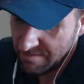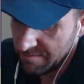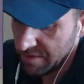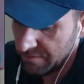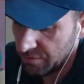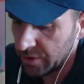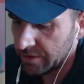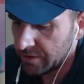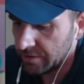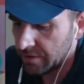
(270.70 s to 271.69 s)
My
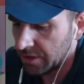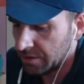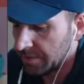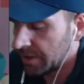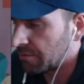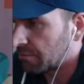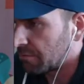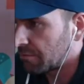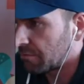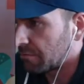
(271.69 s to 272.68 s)
voice is a little bit
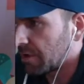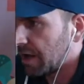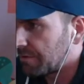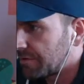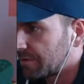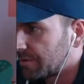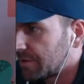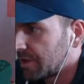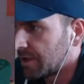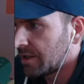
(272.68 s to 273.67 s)
rough,
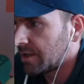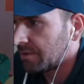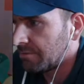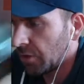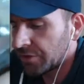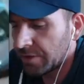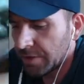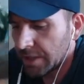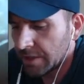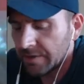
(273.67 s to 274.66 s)
mostly
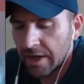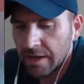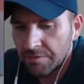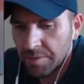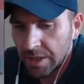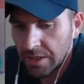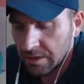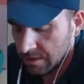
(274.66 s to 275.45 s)
because I have been